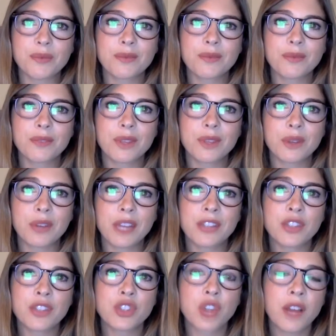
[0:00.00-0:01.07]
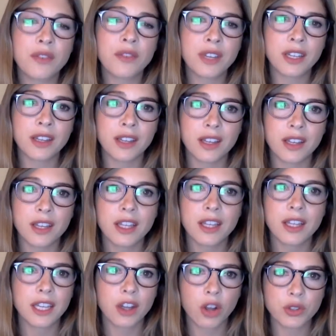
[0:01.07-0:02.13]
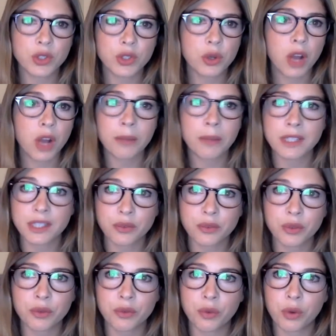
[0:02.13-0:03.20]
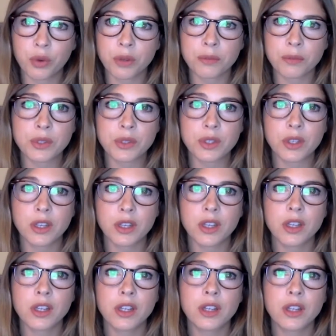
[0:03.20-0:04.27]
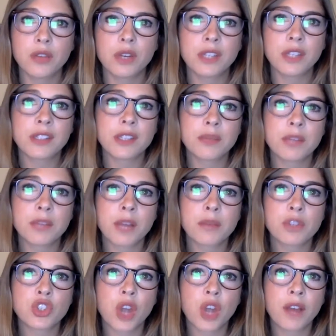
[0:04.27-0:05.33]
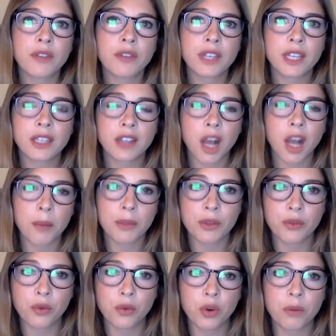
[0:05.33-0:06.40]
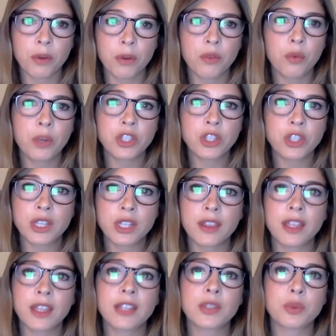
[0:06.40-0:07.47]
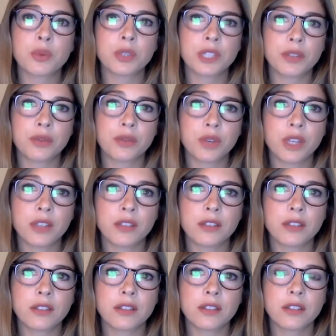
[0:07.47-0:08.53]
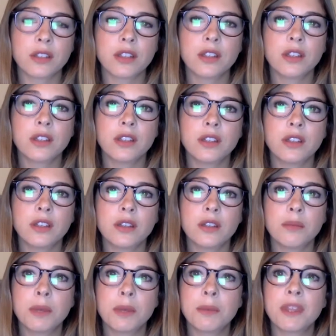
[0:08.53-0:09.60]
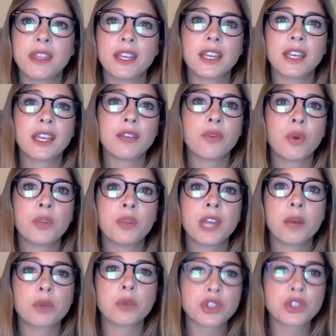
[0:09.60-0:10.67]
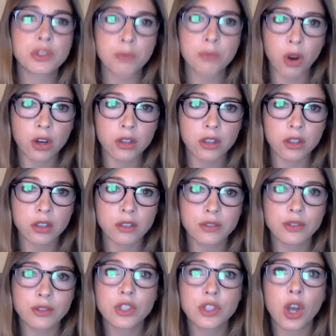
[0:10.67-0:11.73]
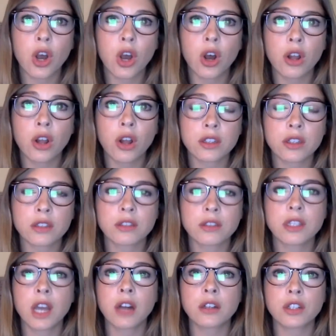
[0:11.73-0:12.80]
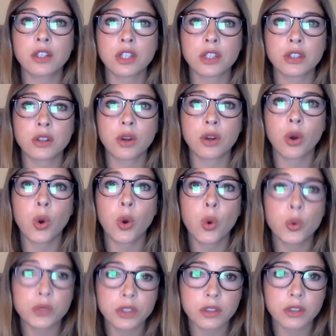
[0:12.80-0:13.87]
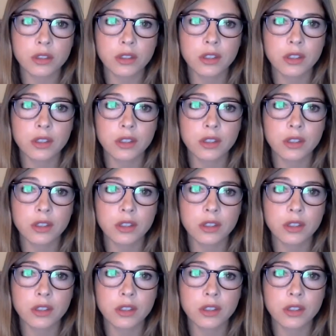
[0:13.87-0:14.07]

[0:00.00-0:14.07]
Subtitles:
And striving can also come in different forms, right? Sometimes striving can come in the form of wishing things were different. Maybe thinking, if only I were smarter, taller, younger, older,